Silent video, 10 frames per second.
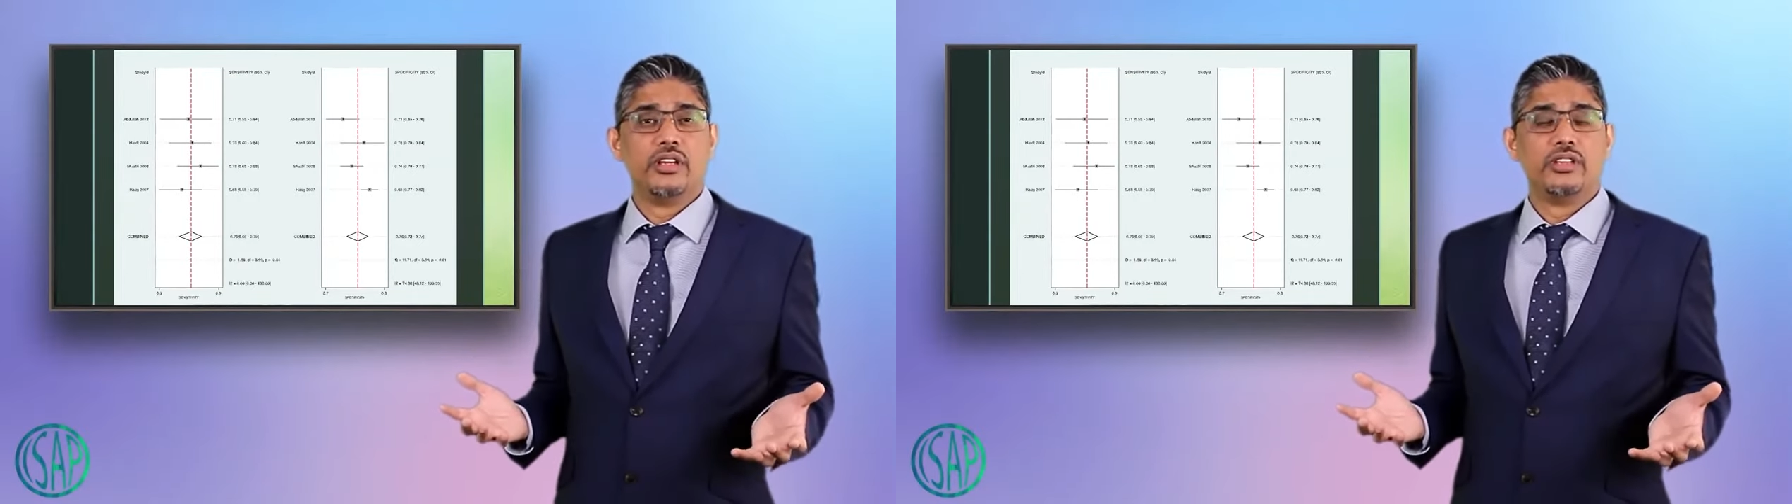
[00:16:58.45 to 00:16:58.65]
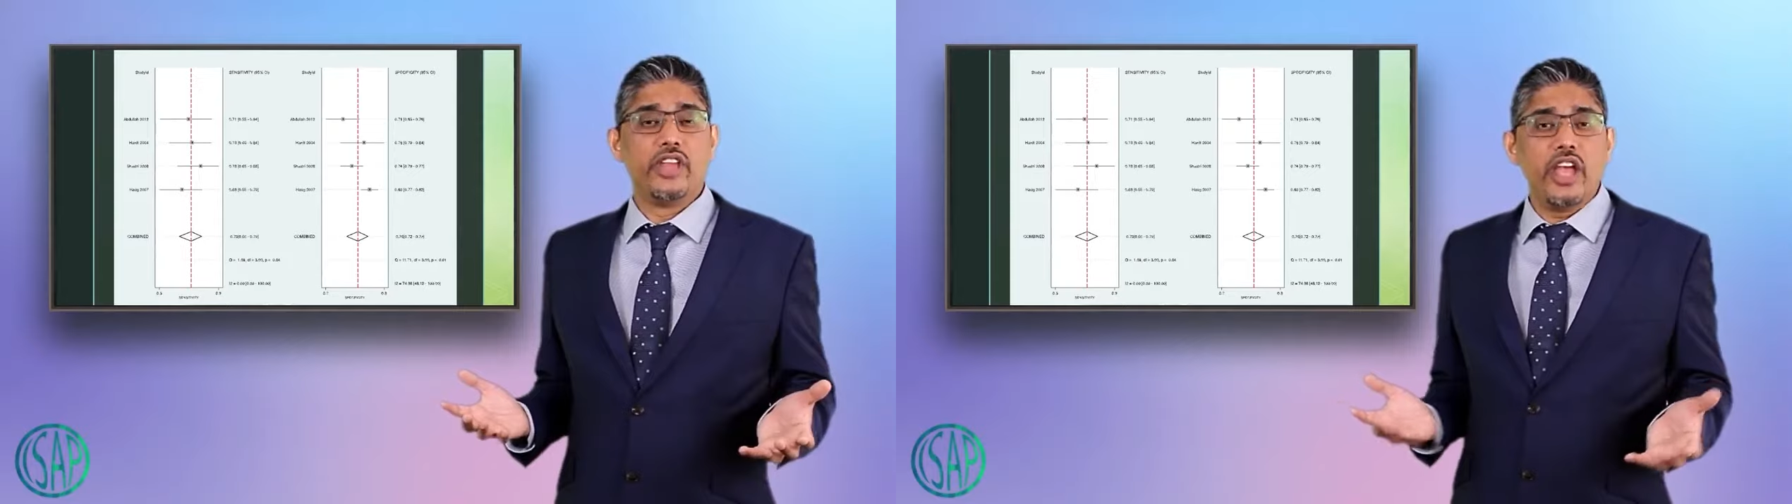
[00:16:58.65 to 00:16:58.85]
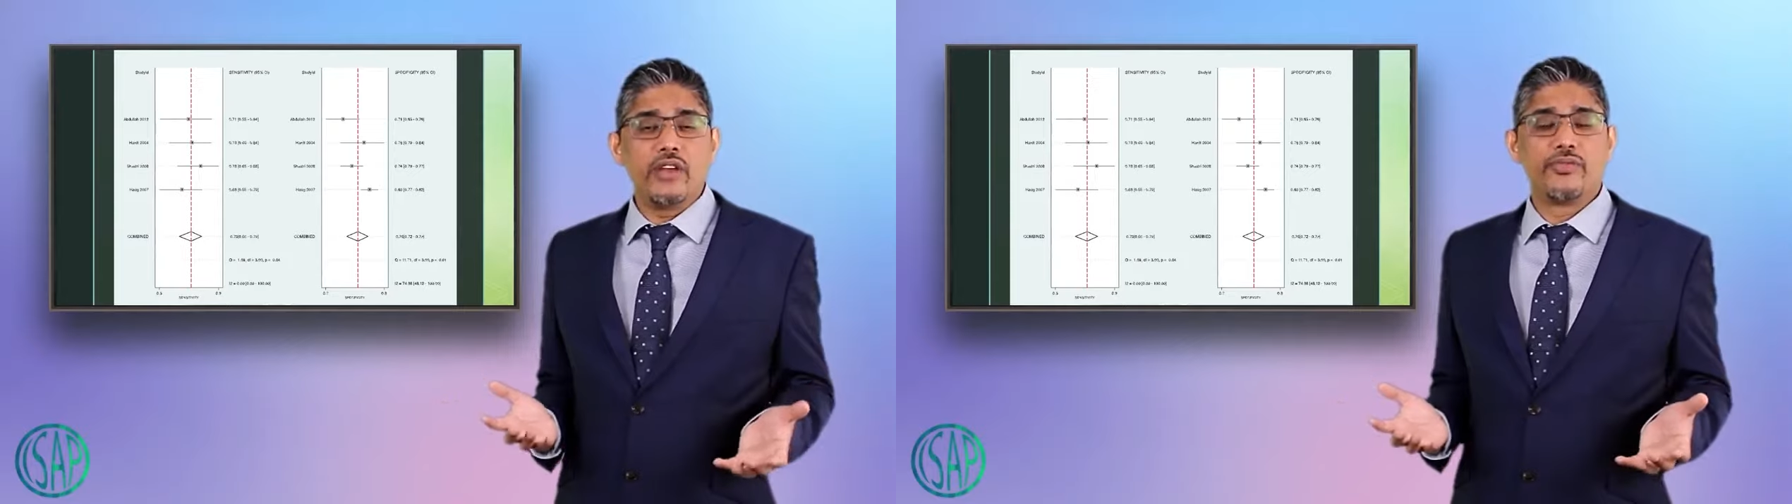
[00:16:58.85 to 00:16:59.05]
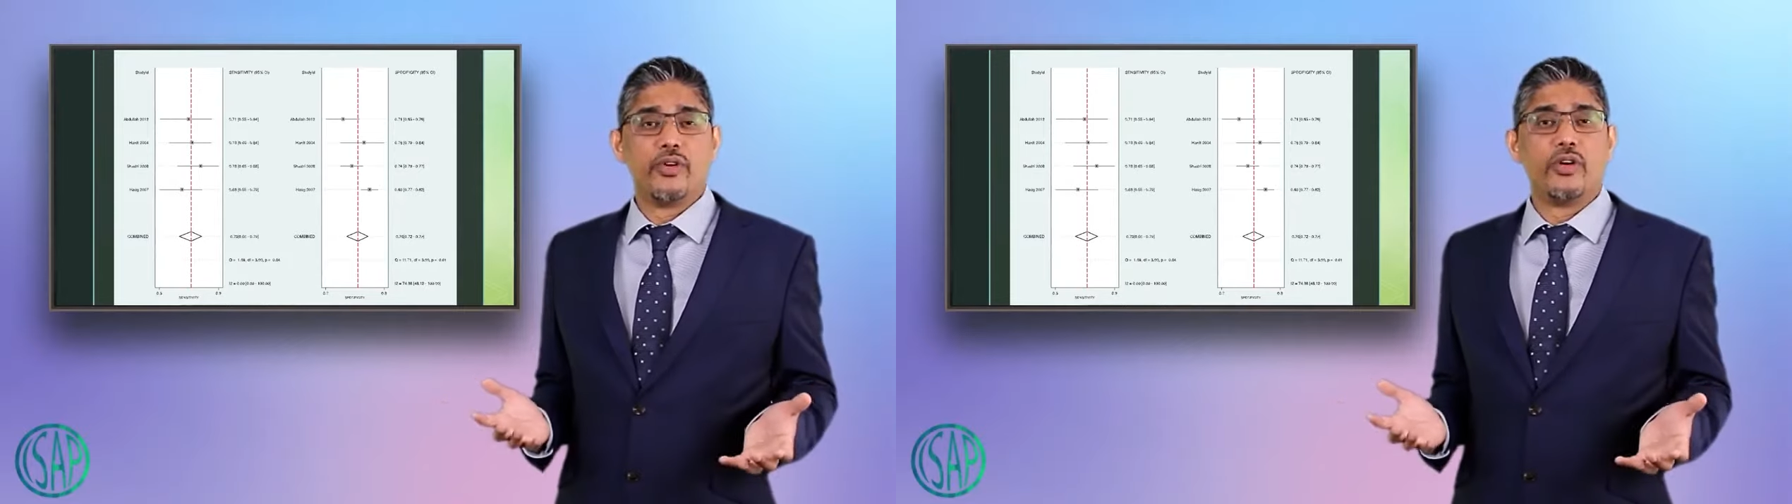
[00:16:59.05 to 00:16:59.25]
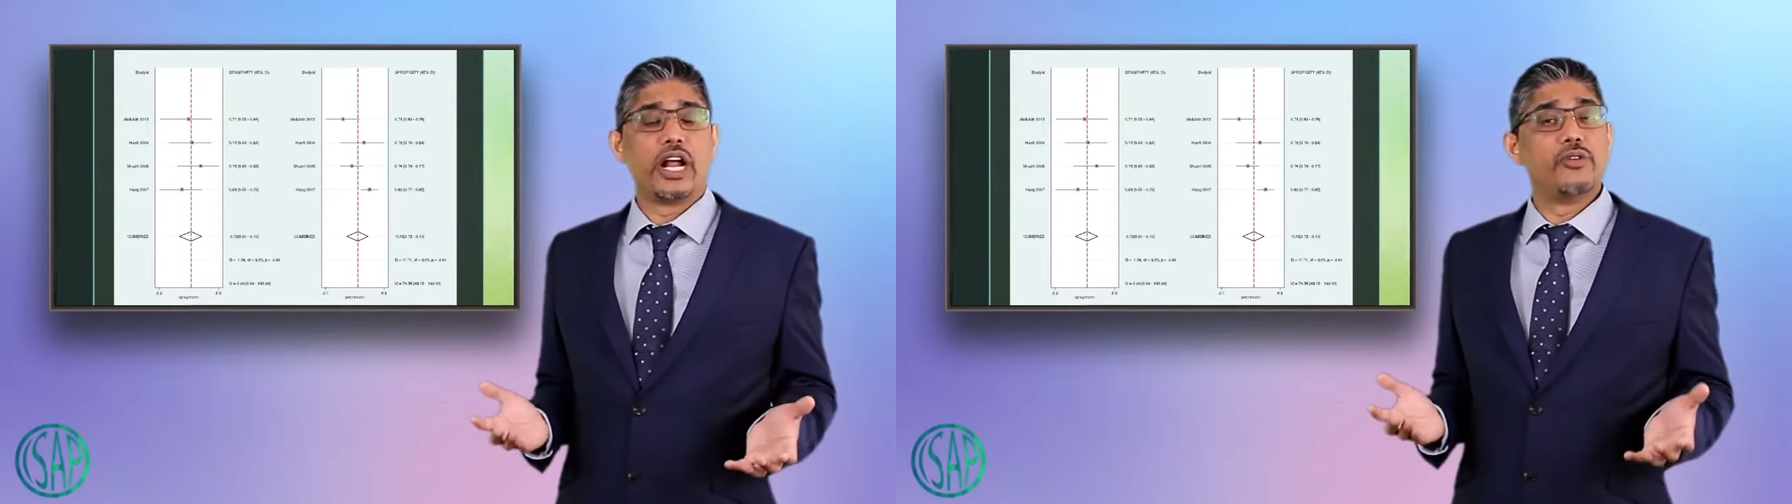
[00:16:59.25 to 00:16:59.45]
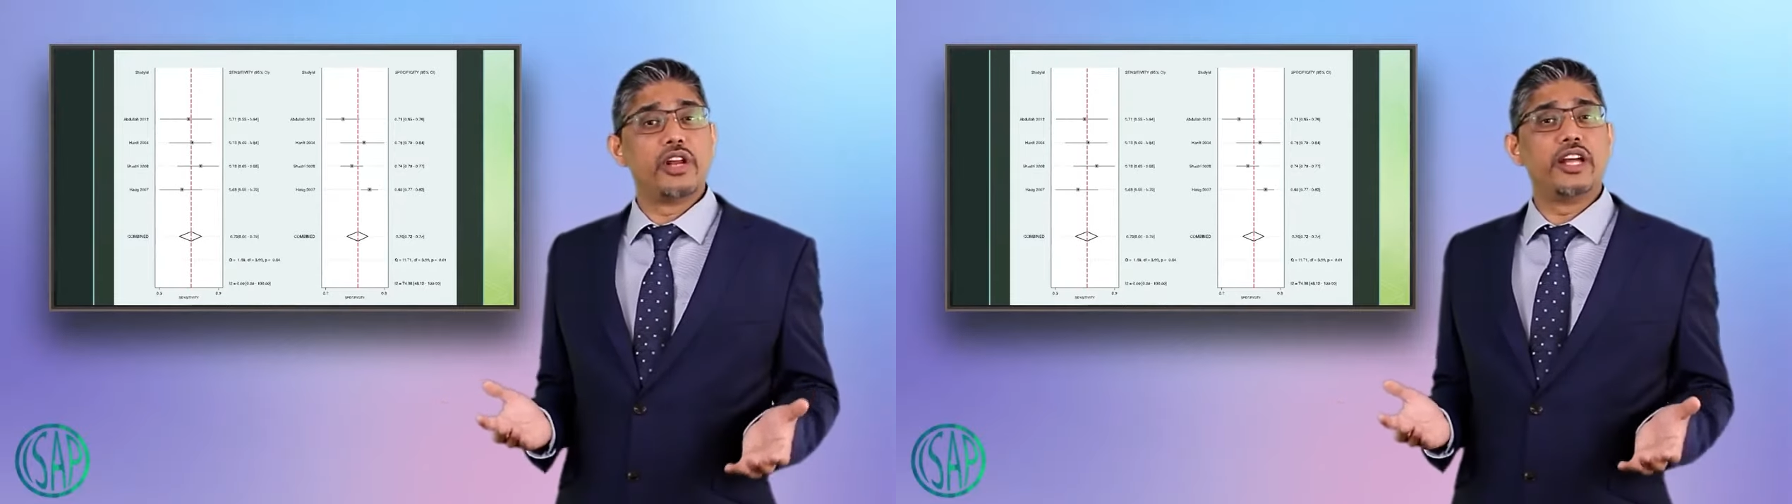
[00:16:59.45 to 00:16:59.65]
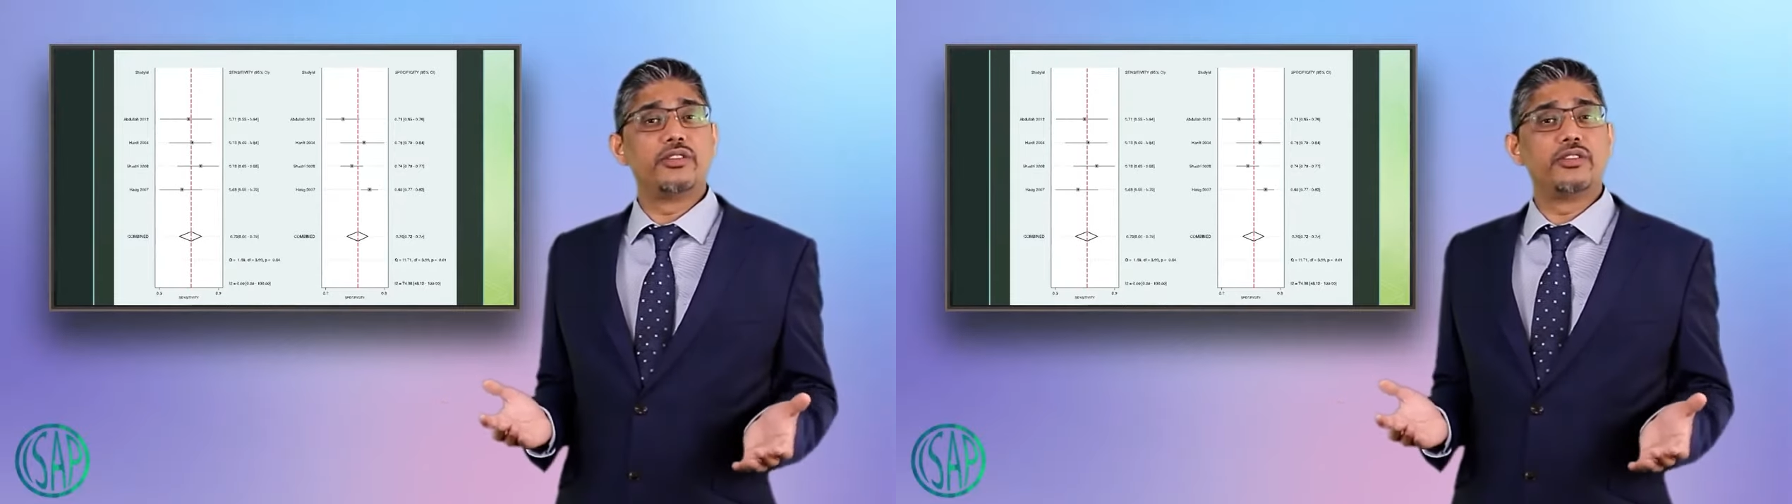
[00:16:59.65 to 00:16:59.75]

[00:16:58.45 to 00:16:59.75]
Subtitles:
Therefore, I would like